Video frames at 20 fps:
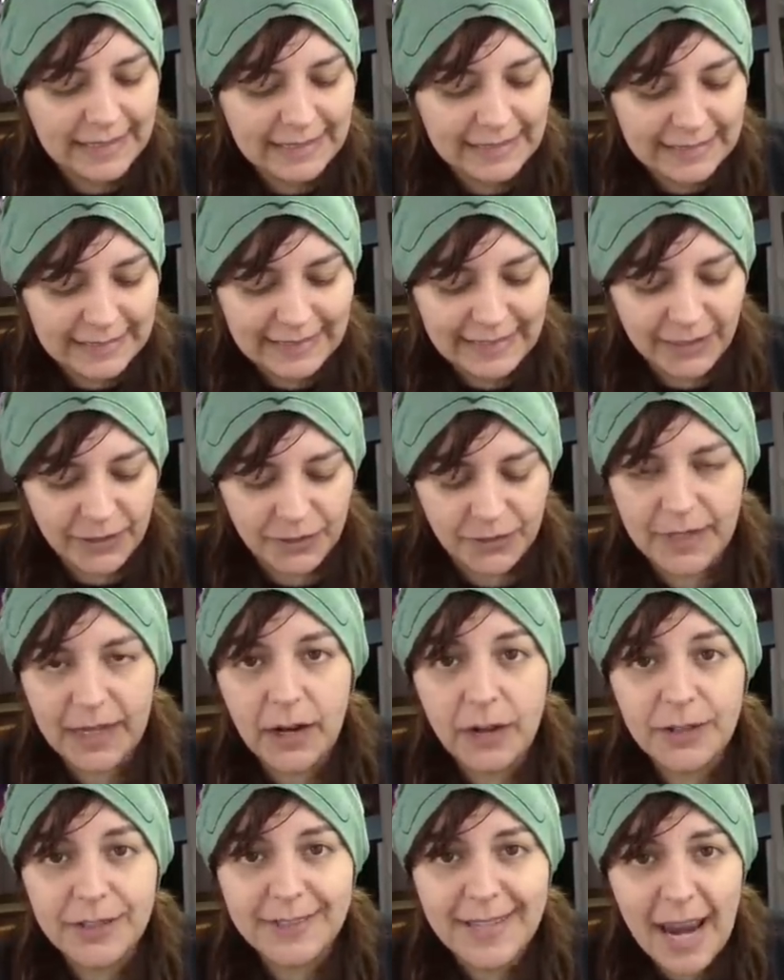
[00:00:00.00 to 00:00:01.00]
clear. They
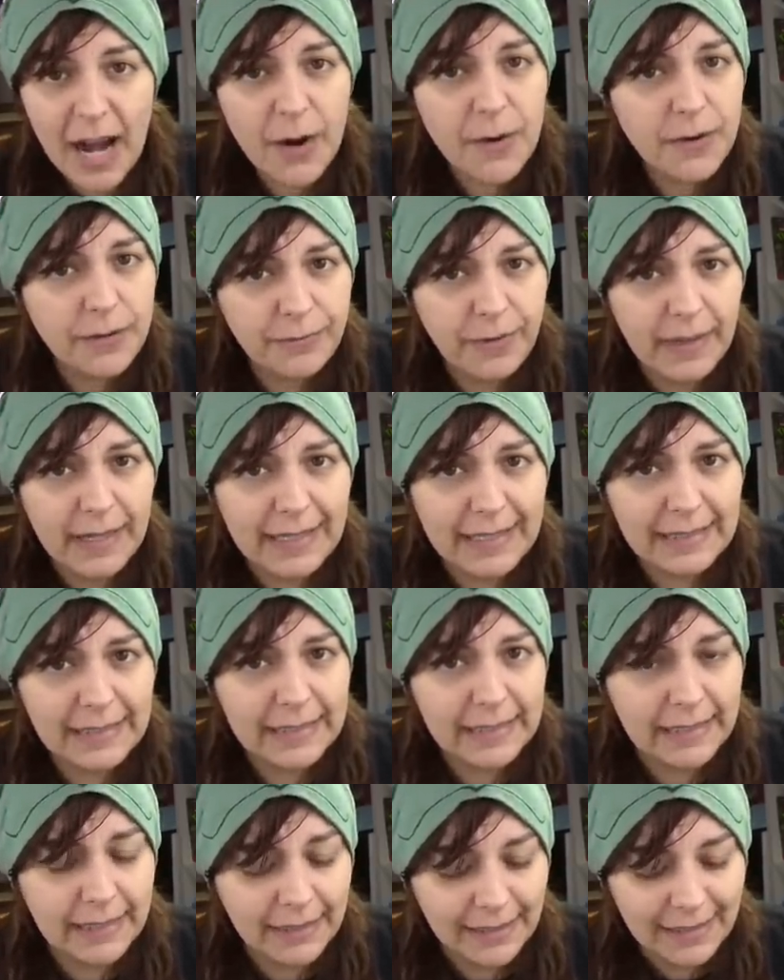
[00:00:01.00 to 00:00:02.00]
are
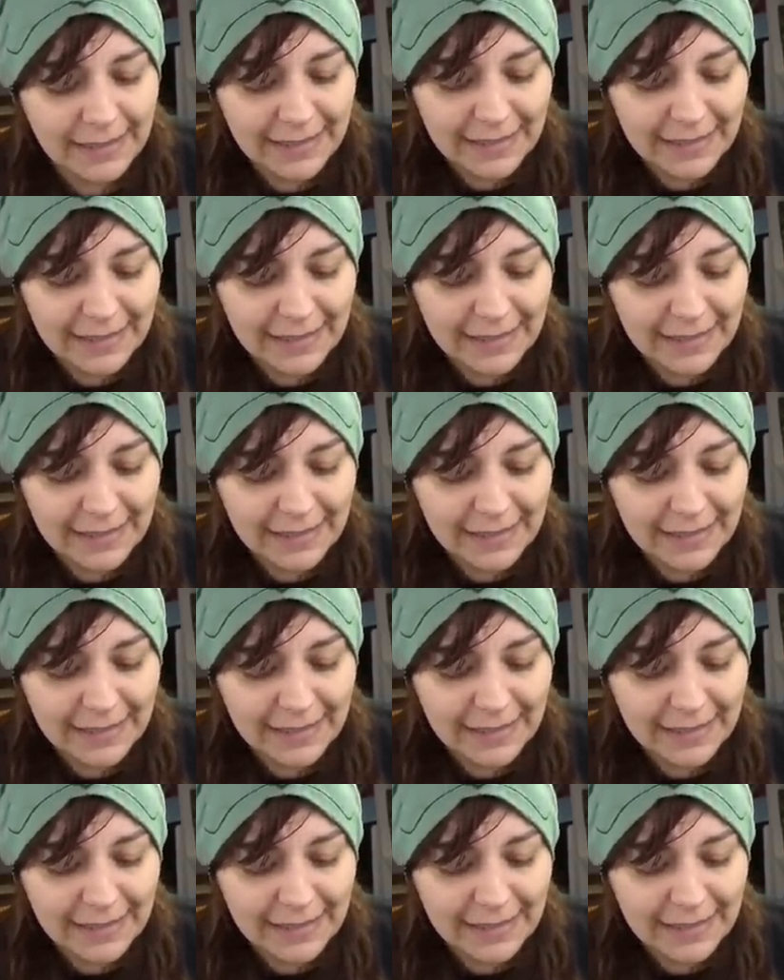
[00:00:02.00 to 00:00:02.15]
terrifyingly